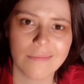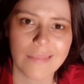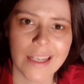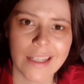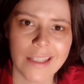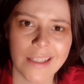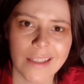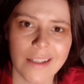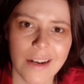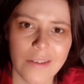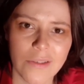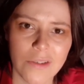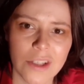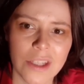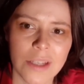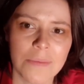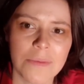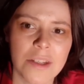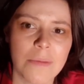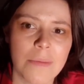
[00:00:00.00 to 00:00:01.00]
and it never
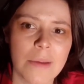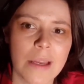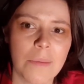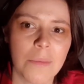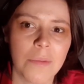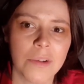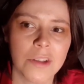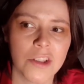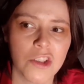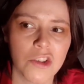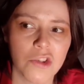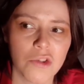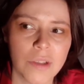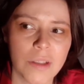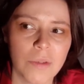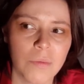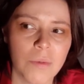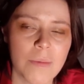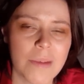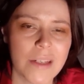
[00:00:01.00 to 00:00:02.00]
seems to be able to treat